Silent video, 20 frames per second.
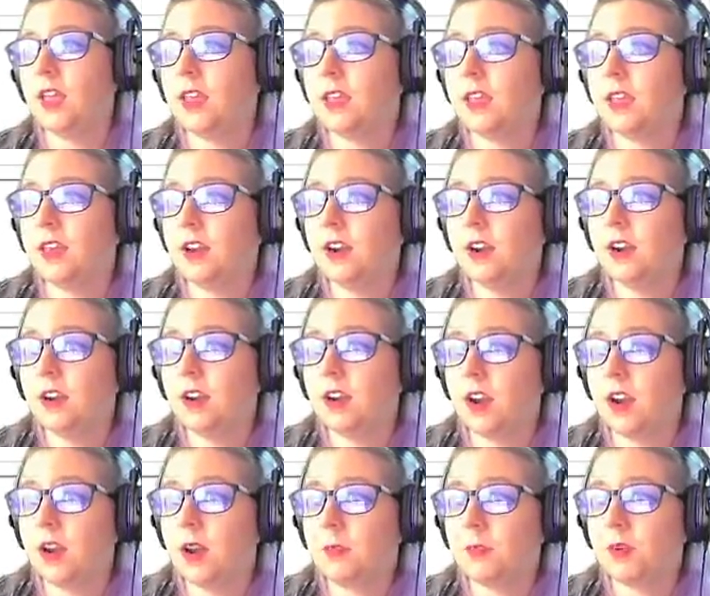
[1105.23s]
Here,
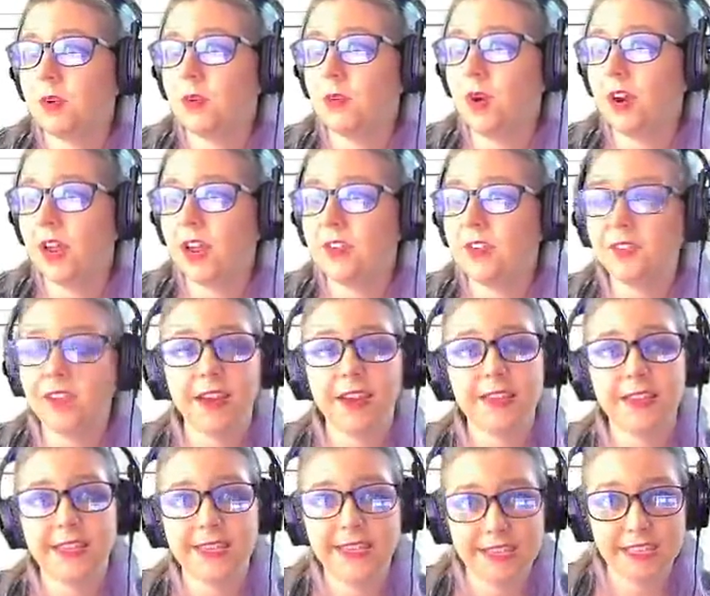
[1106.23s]
number 1, I've got
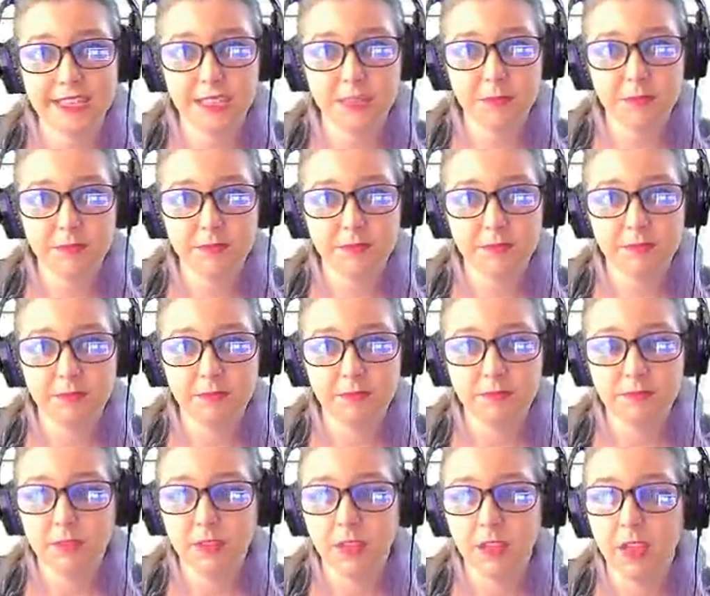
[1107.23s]
helium.
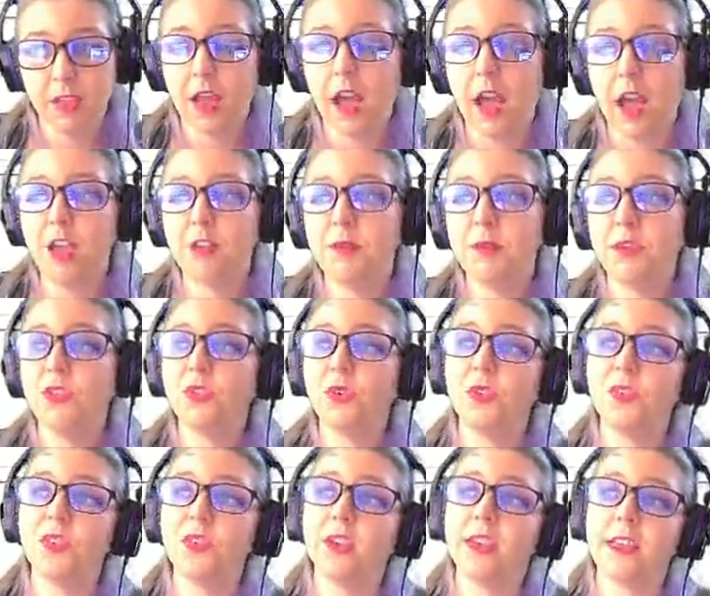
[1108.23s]
I've been
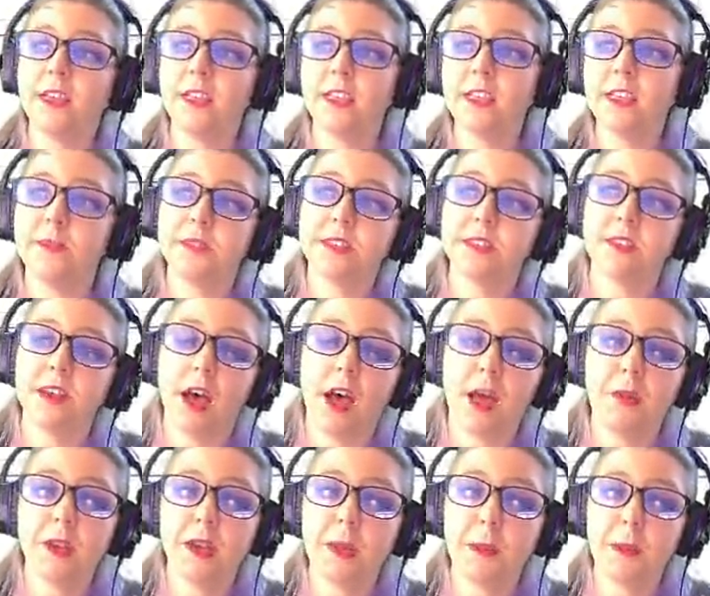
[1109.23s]
told that helium's
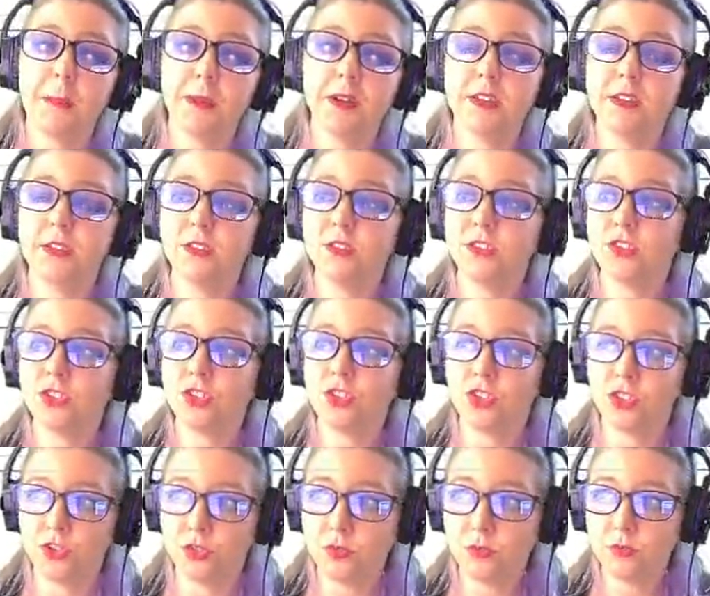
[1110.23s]
atomic number is
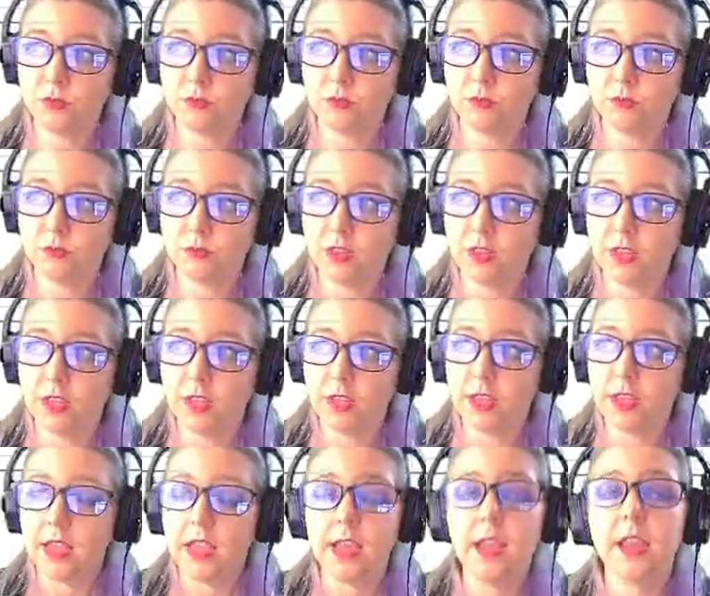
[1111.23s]
2.
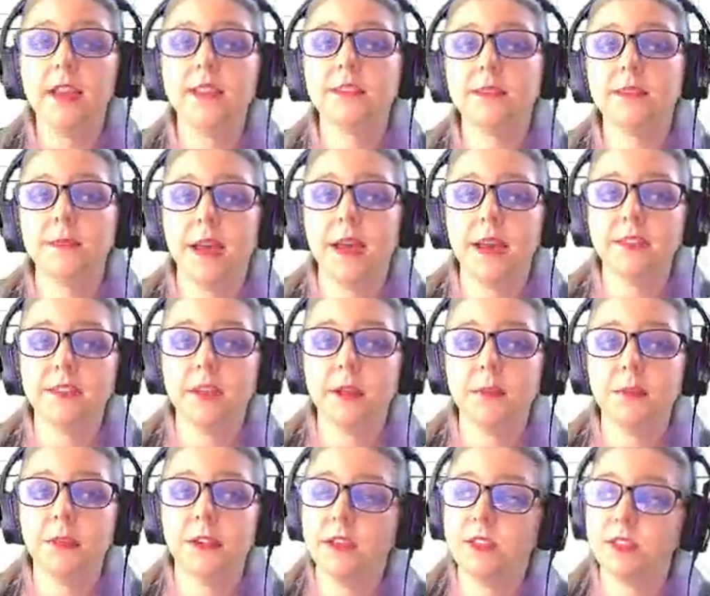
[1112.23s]
Its mass
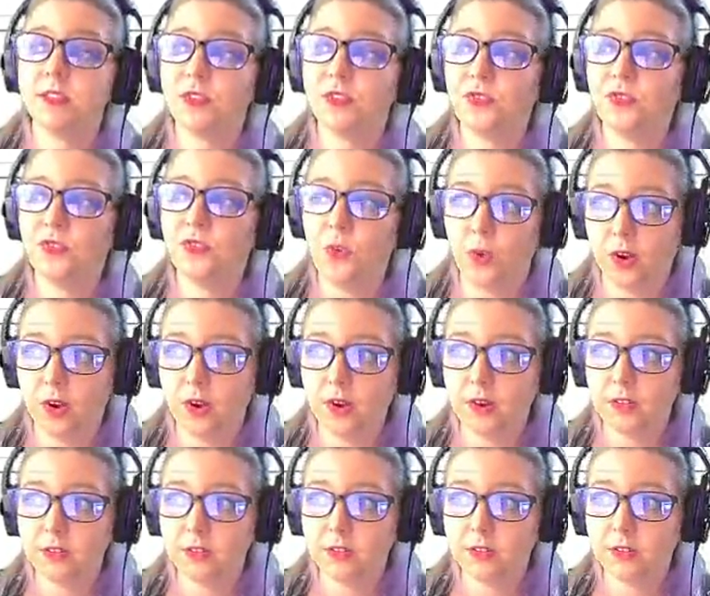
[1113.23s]
number is 4.
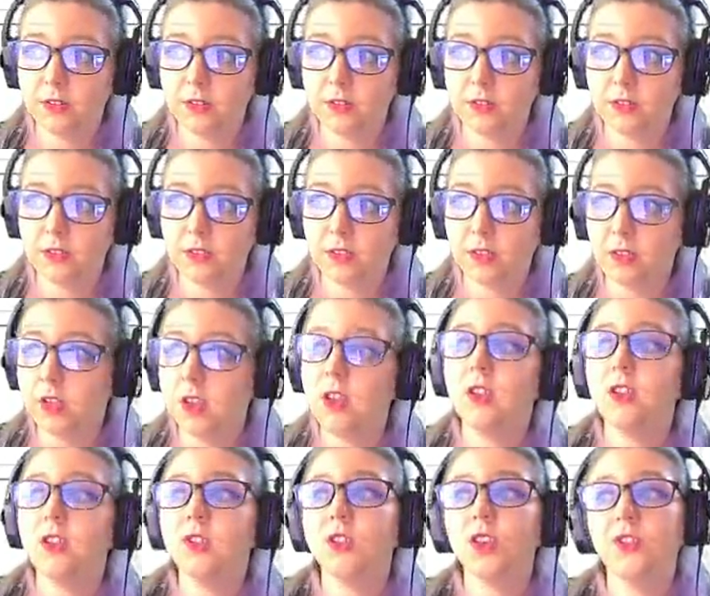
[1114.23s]

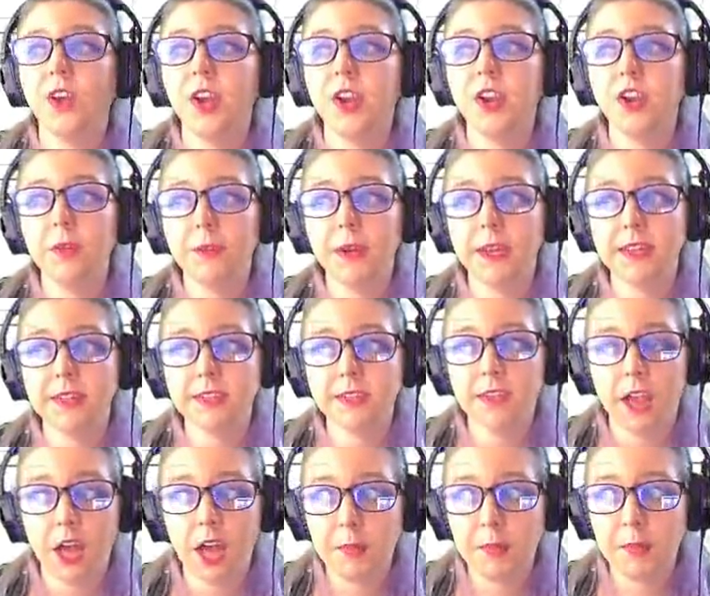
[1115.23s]
So if I know my
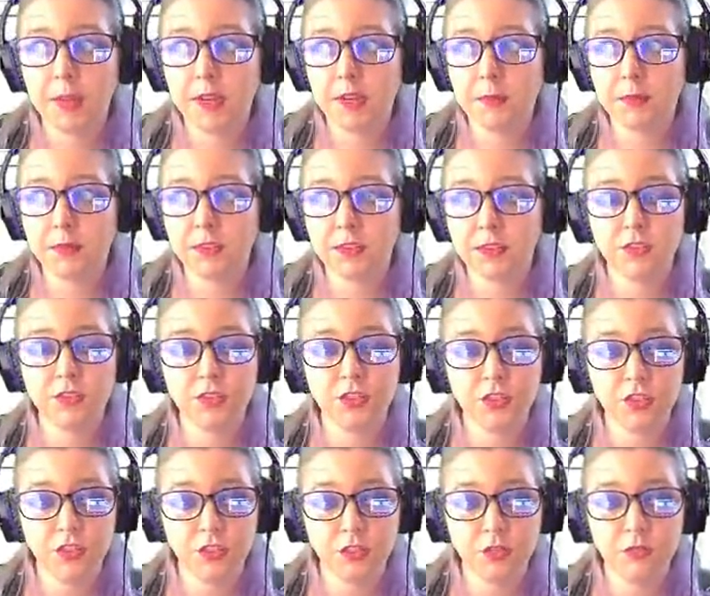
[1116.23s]
atomic number is
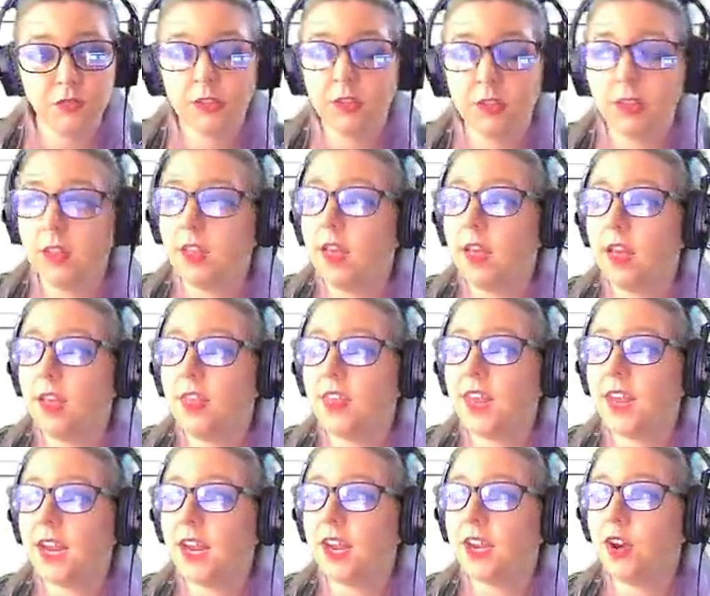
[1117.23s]
2,
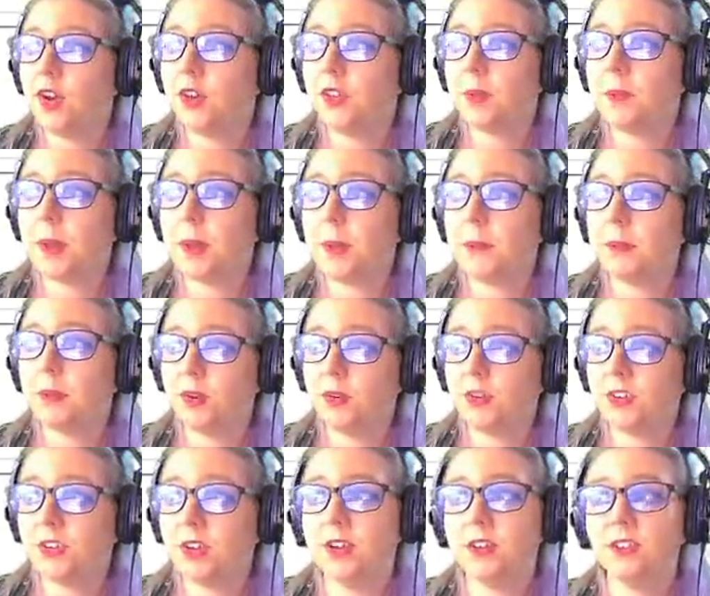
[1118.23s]
then I know that my
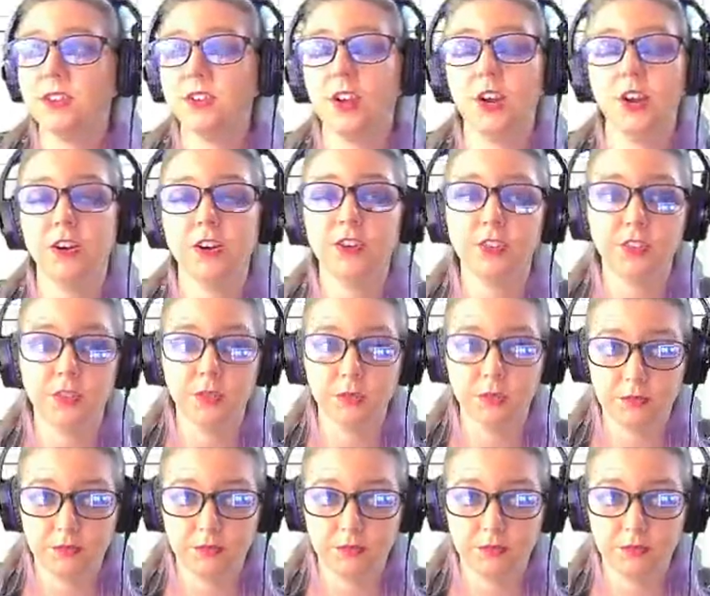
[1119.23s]
protons are 2.